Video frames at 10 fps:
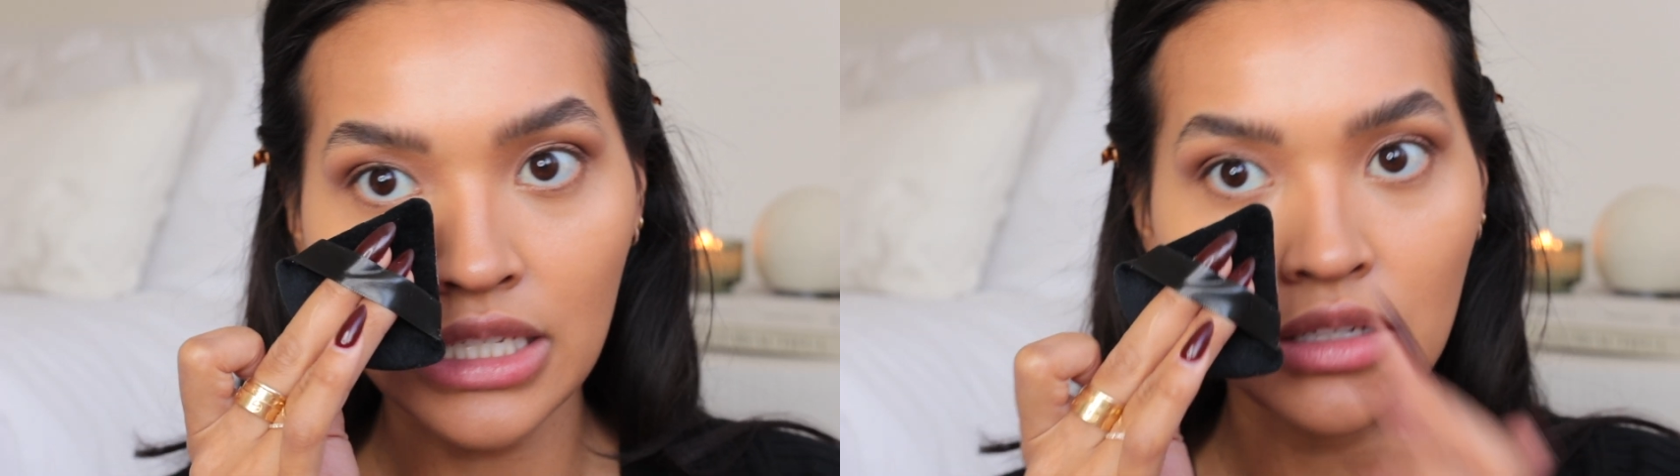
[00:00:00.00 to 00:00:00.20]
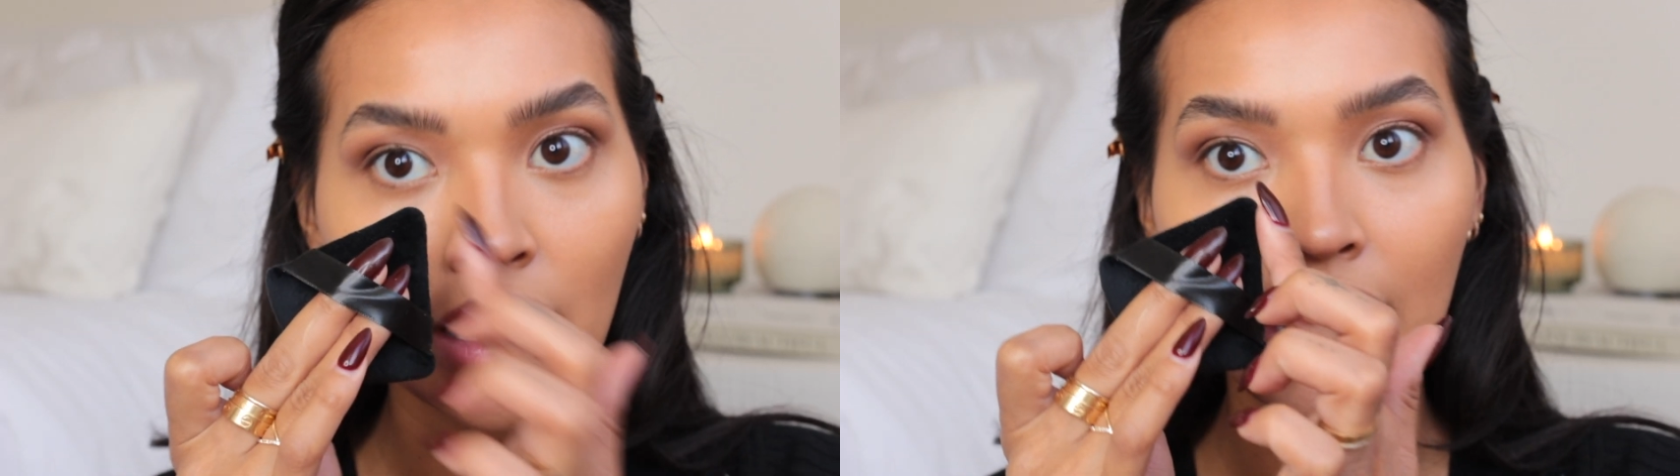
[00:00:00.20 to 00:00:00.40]

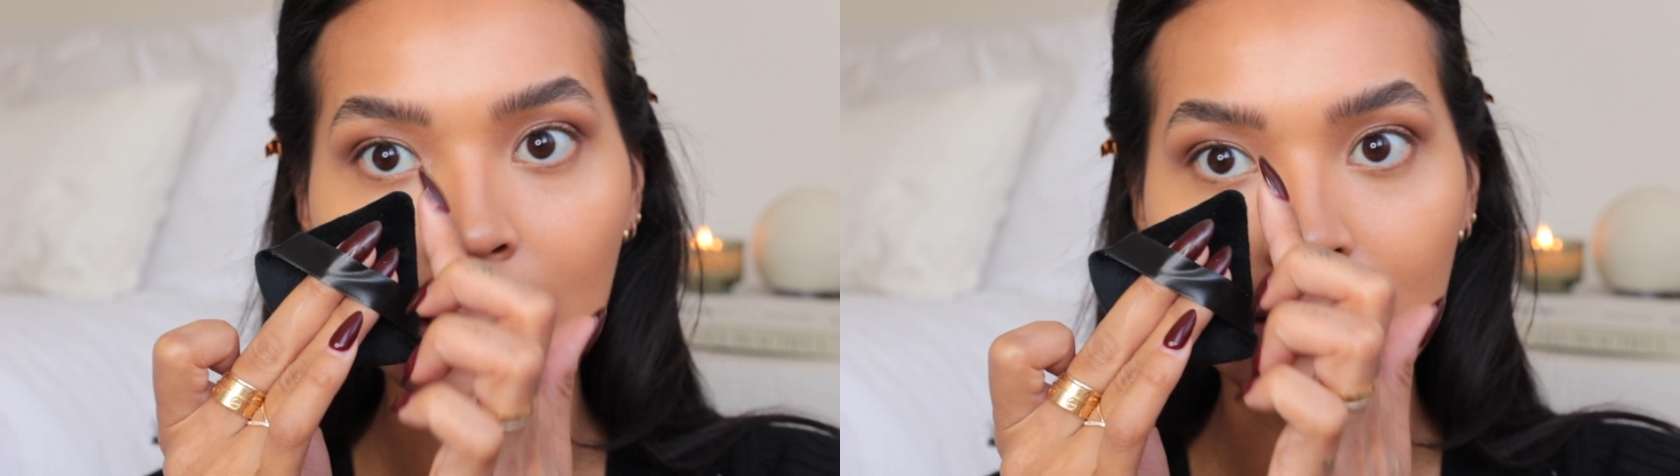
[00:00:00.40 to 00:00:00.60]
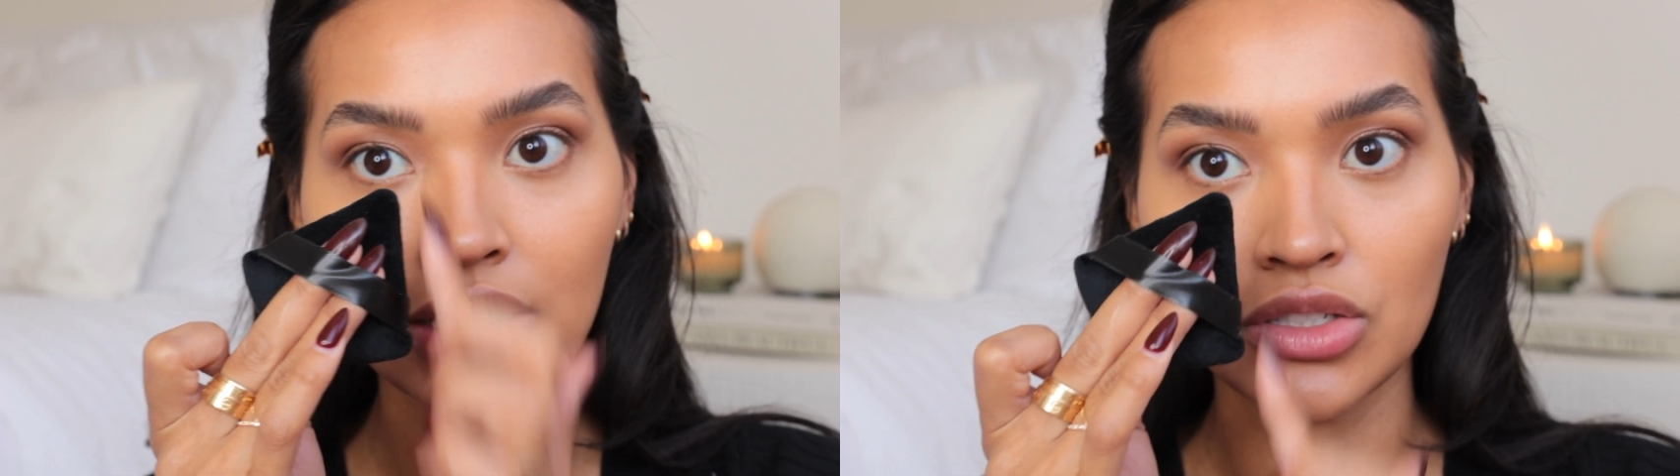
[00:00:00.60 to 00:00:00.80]
It
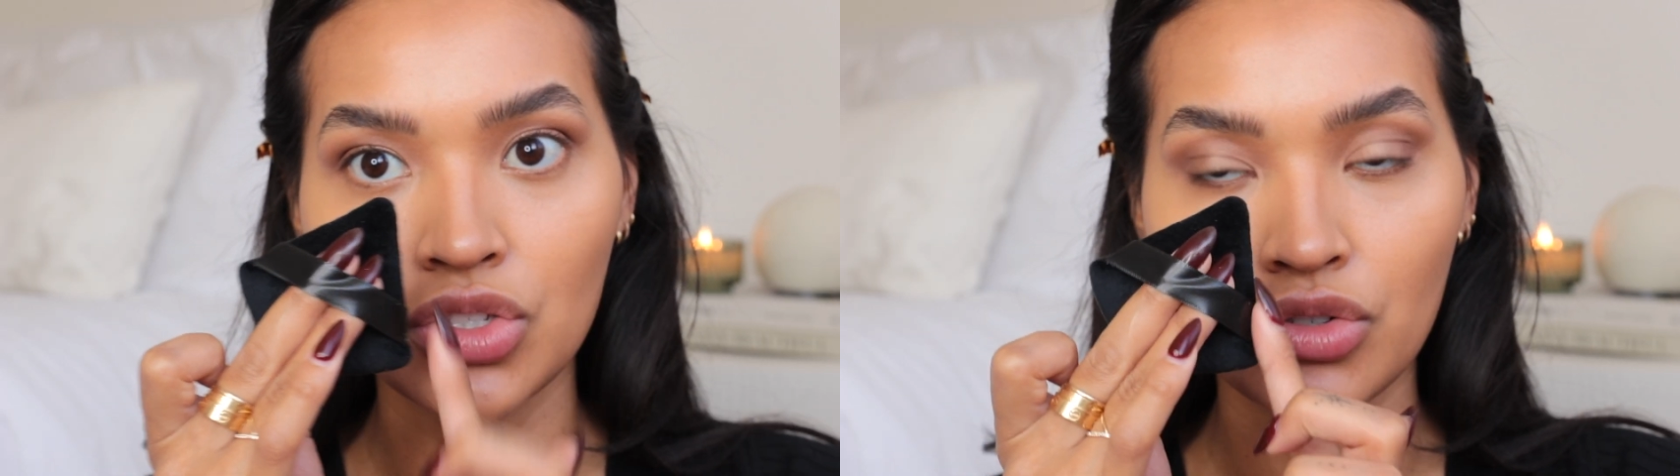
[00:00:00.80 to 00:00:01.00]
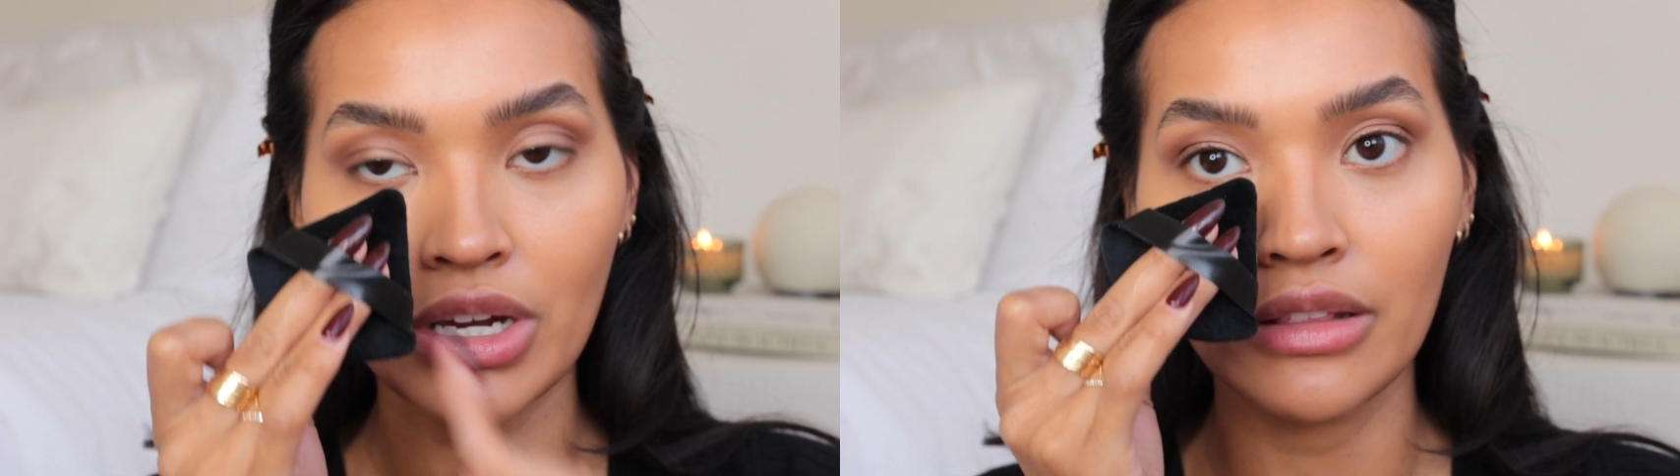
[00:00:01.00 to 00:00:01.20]
has like a
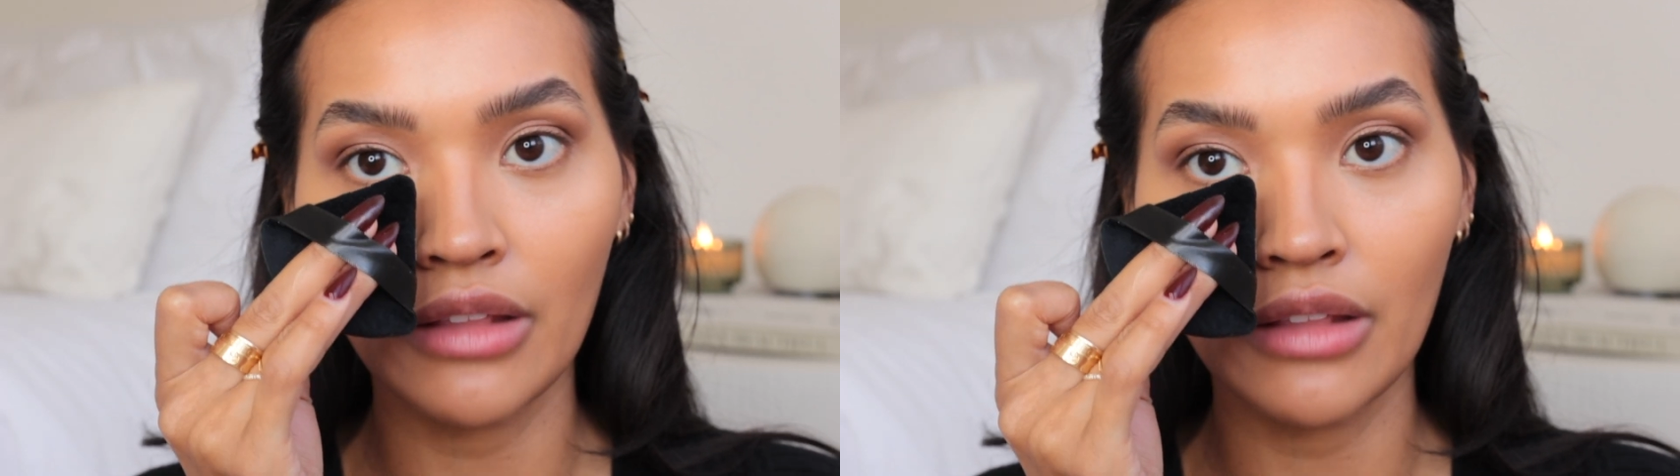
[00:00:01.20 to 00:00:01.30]
straight